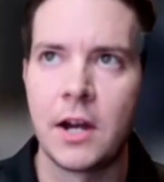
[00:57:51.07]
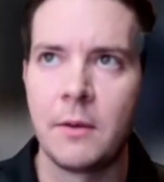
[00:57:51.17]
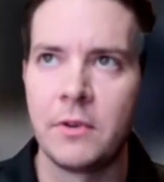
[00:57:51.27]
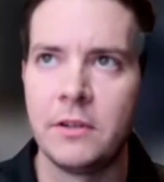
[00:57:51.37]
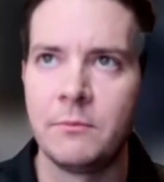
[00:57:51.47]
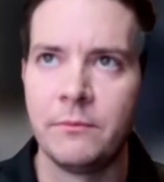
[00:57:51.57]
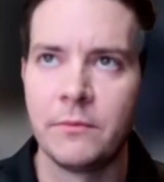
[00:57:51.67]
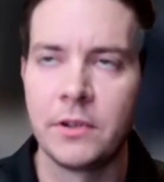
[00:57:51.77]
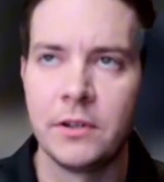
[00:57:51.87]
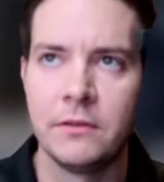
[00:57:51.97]

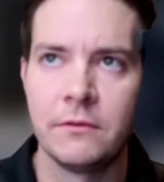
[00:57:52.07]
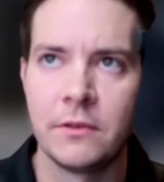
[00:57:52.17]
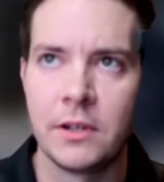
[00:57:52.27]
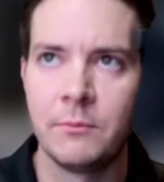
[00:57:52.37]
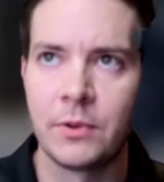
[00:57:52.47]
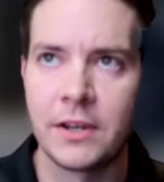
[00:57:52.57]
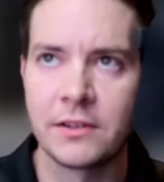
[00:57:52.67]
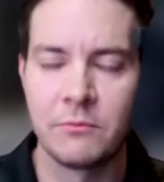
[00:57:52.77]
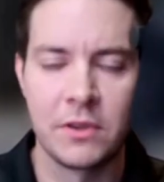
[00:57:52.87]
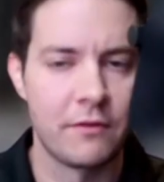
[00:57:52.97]
in
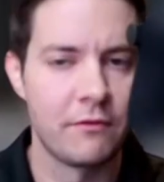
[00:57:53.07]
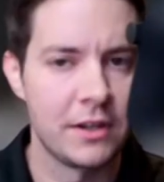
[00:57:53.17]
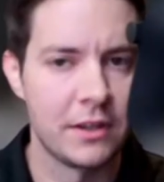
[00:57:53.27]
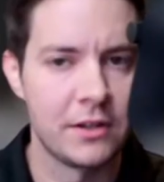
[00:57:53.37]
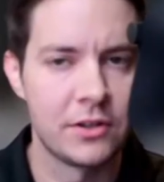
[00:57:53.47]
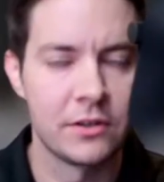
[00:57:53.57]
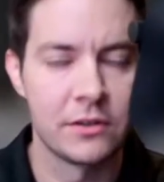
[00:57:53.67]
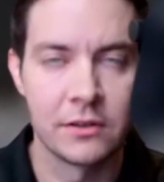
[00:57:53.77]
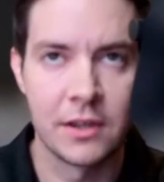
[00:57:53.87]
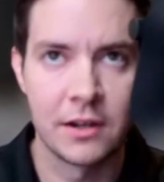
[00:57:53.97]
place. I mean,
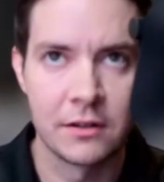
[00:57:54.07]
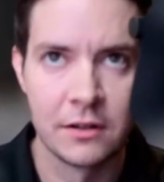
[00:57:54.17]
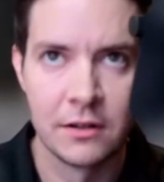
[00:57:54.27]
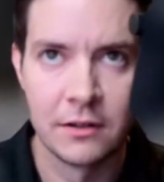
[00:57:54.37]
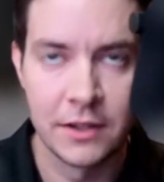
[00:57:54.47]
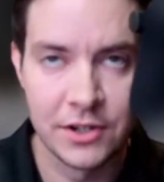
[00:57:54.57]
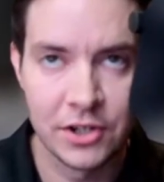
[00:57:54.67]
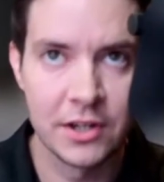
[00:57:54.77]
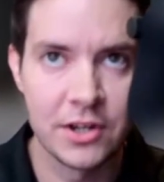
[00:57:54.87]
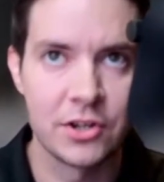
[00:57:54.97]
that
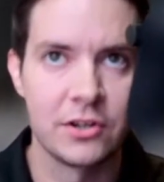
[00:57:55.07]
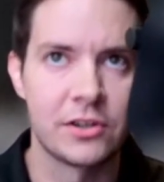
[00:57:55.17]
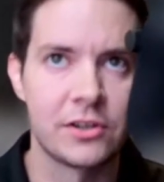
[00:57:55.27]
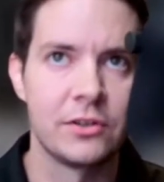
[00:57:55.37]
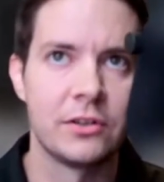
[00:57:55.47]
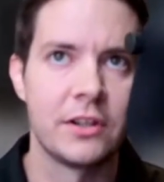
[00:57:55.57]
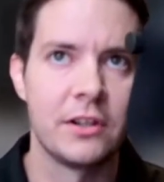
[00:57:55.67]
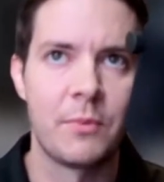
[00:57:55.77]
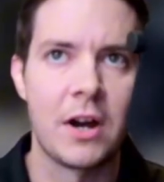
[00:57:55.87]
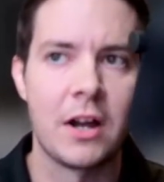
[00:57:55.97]
legislation is still
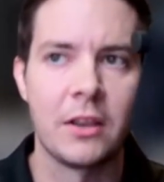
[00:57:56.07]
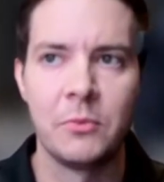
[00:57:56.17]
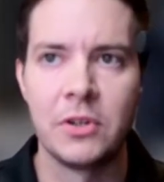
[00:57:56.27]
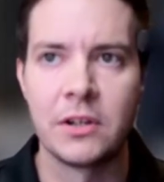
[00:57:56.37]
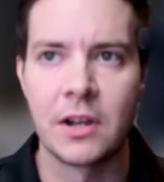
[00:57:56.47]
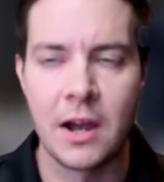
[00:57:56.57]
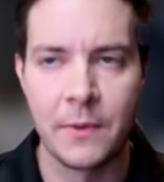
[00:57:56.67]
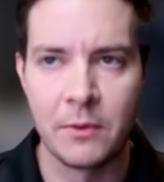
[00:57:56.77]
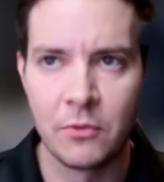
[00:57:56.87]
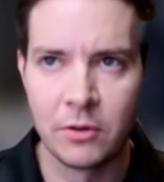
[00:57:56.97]
in Parliament
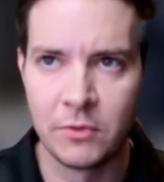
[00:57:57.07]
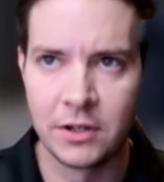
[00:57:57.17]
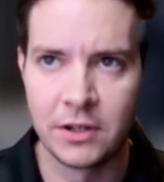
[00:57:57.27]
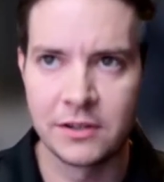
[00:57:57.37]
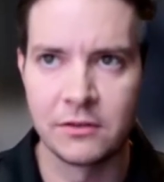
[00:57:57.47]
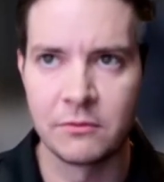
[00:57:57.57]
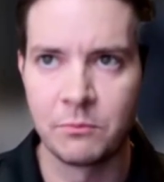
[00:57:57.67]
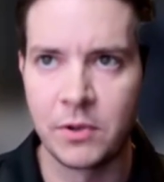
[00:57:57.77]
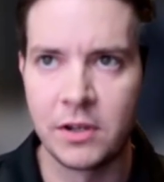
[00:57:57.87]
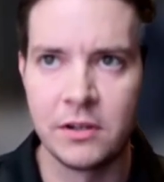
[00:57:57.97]
at the moment. It's
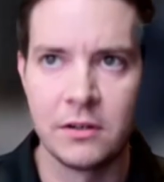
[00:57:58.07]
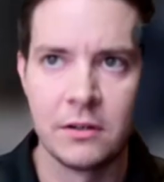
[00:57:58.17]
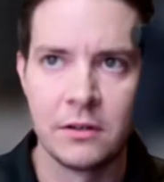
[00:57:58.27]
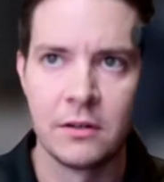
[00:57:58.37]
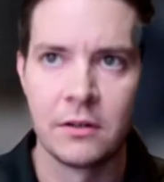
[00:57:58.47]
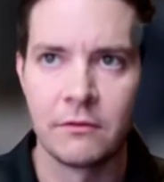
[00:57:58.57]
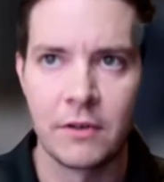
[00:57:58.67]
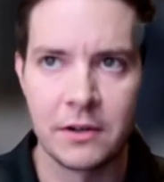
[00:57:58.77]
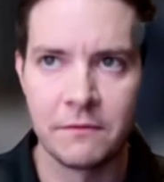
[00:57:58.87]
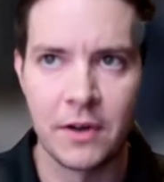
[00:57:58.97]
not been
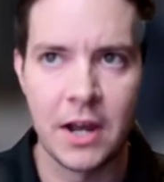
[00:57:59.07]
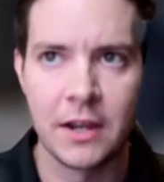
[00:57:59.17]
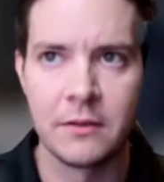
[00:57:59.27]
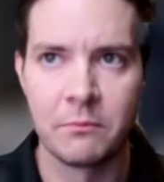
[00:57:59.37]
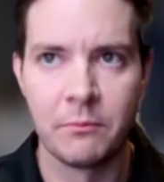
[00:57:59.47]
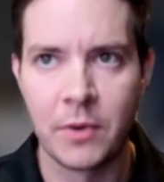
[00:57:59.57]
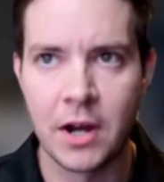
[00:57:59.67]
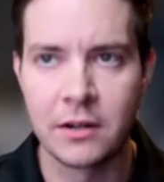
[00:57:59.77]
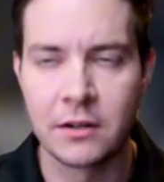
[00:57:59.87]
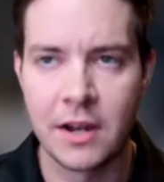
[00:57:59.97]
ratified,
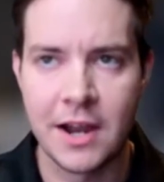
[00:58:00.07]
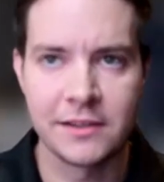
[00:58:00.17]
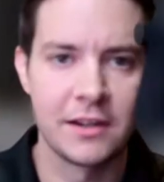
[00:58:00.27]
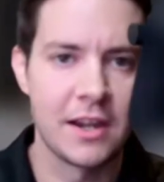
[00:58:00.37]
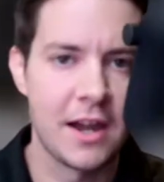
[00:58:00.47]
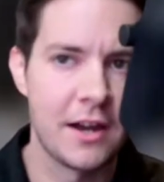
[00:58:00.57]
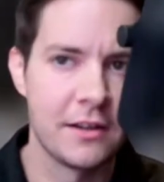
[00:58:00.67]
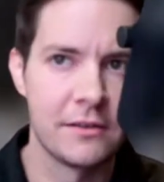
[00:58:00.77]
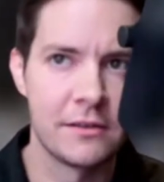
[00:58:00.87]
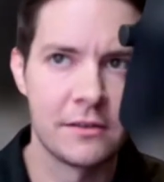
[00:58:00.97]
but ASIC
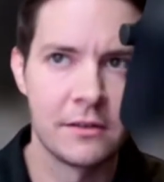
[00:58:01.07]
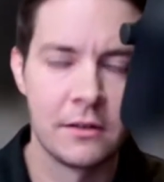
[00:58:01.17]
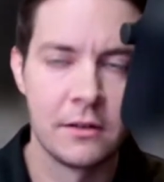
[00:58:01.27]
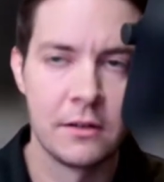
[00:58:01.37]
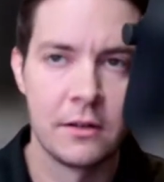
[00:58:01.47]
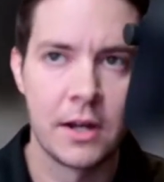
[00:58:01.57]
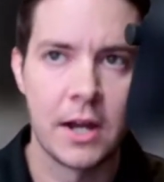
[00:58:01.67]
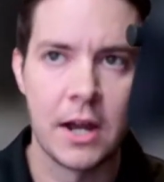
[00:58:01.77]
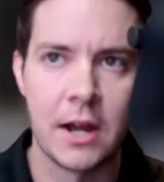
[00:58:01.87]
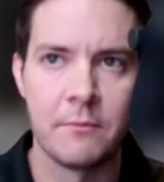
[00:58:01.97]
has
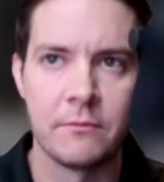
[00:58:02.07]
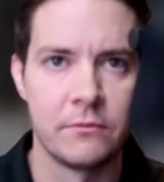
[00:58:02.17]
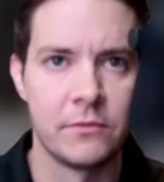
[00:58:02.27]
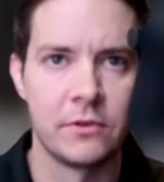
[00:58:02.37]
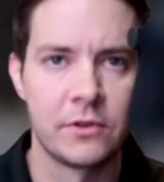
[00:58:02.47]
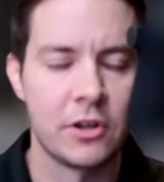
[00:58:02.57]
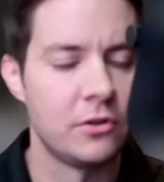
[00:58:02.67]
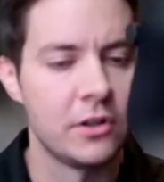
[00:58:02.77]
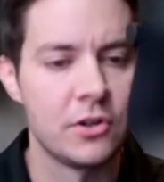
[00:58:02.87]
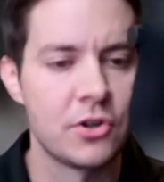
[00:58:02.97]
um,
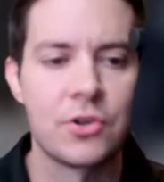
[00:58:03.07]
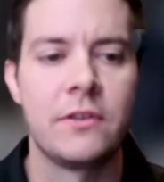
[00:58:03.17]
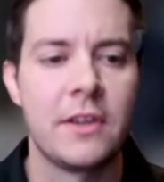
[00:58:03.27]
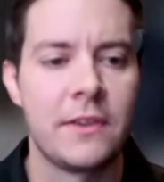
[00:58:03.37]
told industry